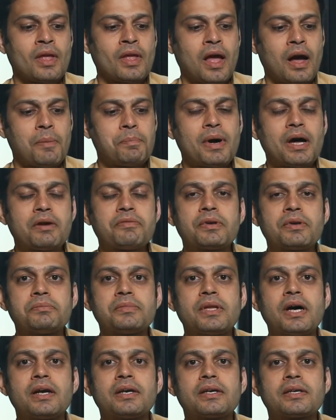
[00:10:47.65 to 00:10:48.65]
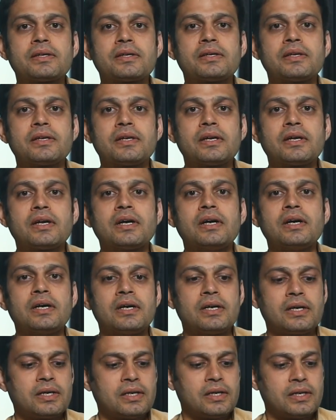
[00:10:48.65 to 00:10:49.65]
Apart from that,
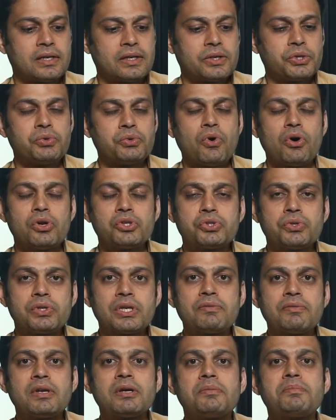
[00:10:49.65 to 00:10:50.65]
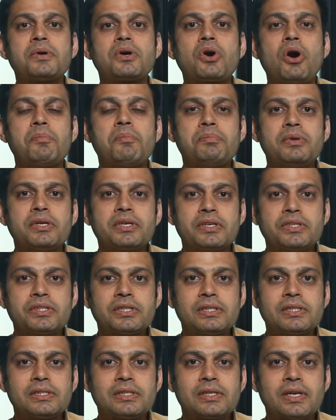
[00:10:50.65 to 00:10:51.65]
you also develop
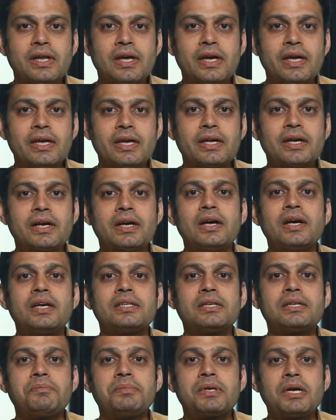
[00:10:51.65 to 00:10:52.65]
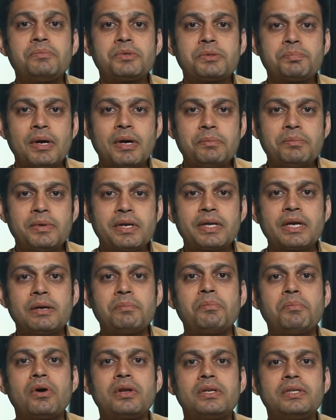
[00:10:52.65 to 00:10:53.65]
complications like sometimes pulmonary
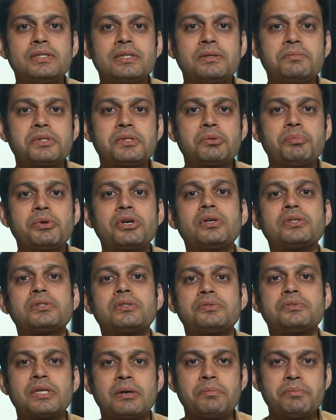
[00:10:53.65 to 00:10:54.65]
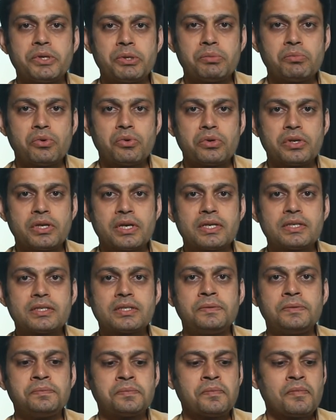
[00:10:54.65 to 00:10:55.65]
embolisms because of some pneumonias,
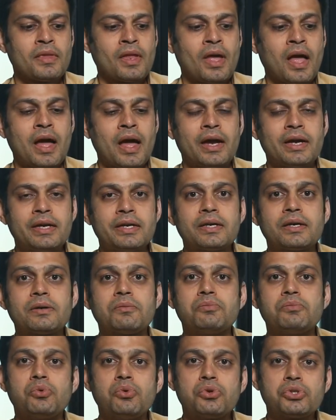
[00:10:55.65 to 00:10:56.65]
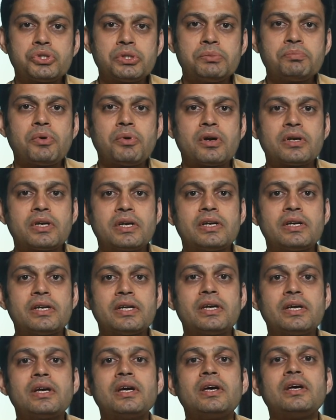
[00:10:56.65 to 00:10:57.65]
and most
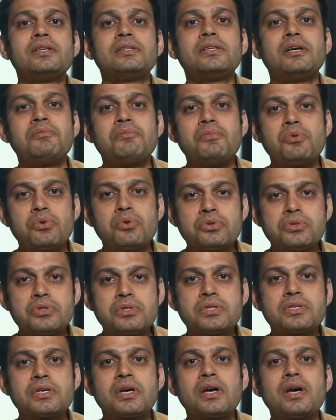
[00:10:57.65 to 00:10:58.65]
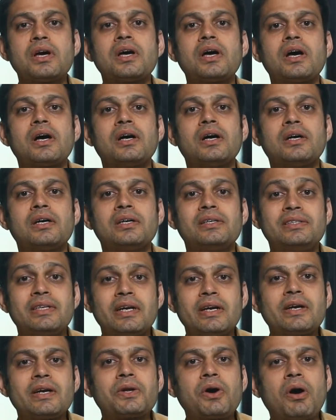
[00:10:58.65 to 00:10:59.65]
importantly, the most
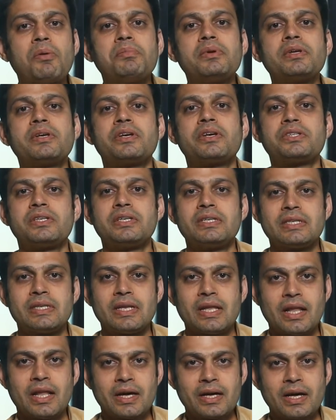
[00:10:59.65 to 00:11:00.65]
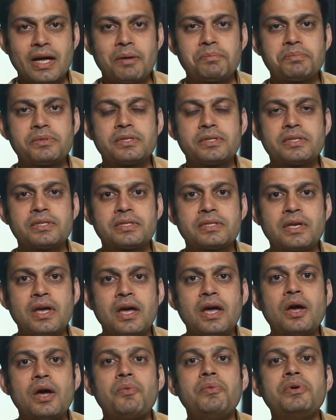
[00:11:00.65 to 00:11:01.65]
dreaded complication is lung abscess,
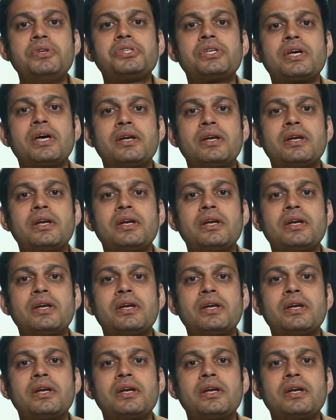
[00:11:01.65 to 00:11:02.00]
which can